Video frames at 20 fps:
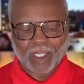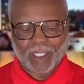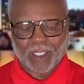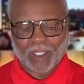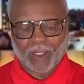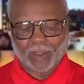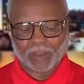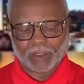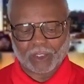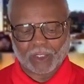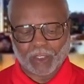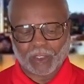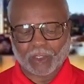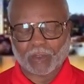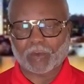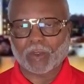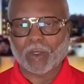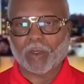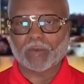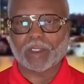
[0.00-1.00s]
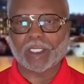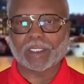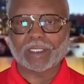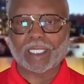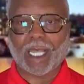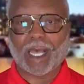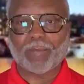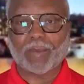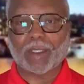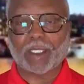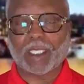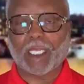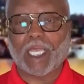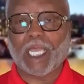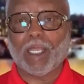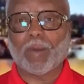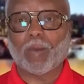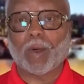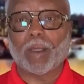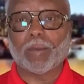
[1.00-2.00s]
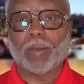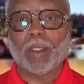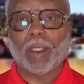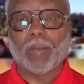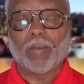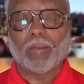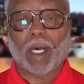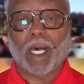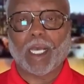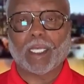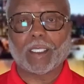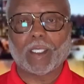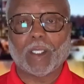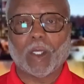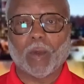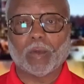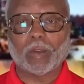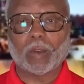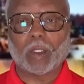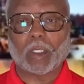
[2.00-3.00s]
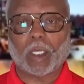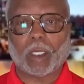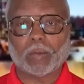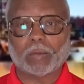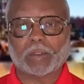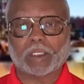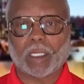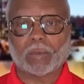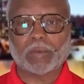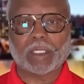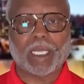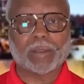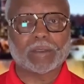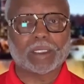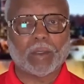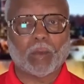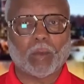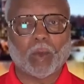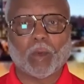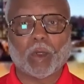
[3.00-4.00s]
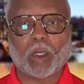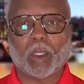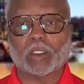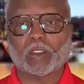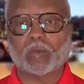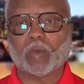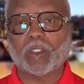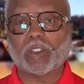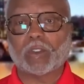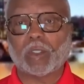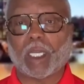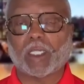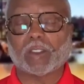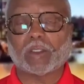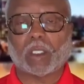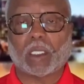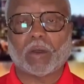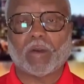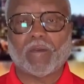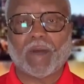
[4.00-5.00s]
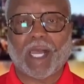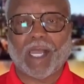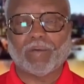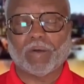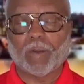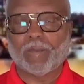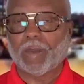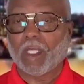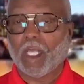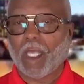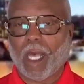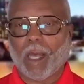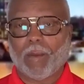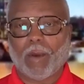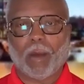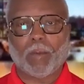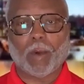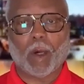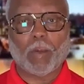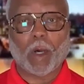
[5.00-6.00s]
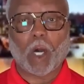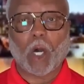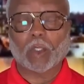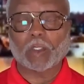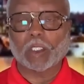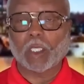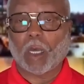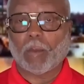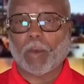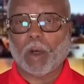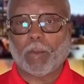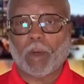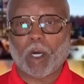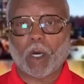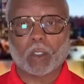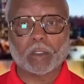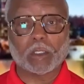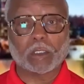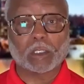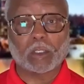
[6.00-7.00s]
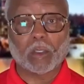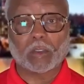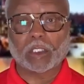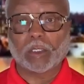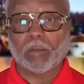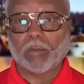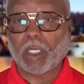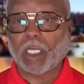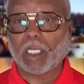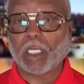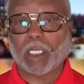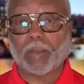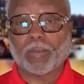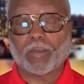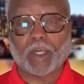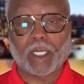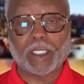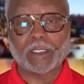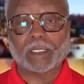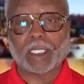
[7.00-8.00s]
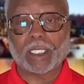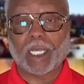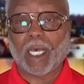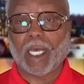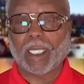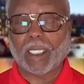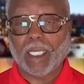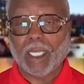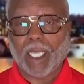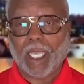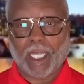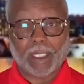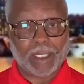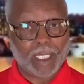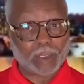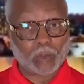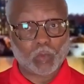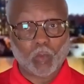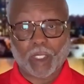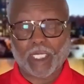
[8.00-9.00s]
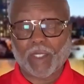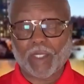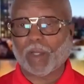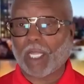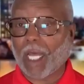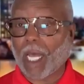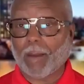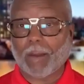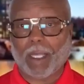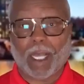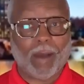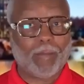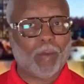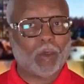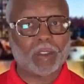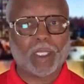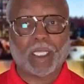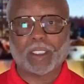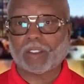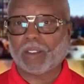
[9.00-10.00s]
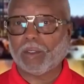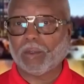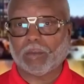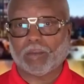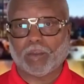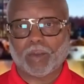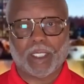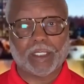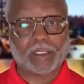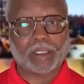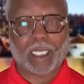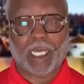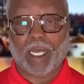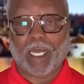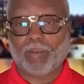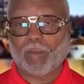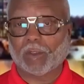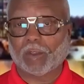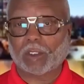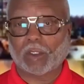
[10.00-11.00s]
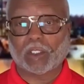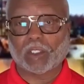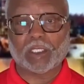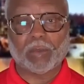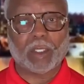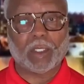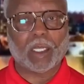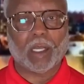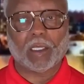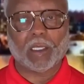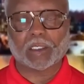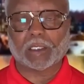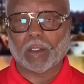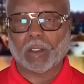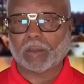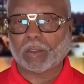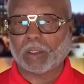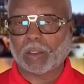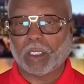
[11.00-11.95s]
You know, church growth does not begin what, but you know, uh, sometimes say, well, we're going to, we're trying to start a revival. I'm, I'm, on all the, I'm on all the social media. Praise God, and that's wonderful. I, am on that too. Praise God. I'm on social media also.